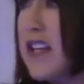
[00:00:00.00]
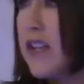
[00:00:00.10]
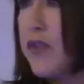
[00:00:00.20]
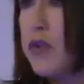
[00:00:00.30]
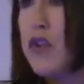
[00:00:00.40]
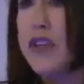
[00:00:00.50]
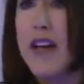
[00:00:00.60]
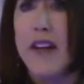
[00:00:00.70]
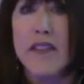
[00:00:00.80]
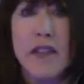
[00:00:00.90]
if you look
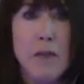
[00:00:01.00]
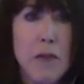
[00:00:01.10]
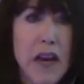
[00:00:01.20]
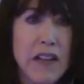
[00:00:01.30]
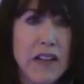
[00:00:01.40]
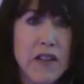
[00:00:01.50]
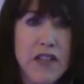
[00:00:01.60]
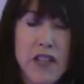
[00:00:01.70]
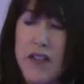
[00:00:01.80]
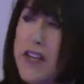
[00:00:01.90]
at some of my leaders here in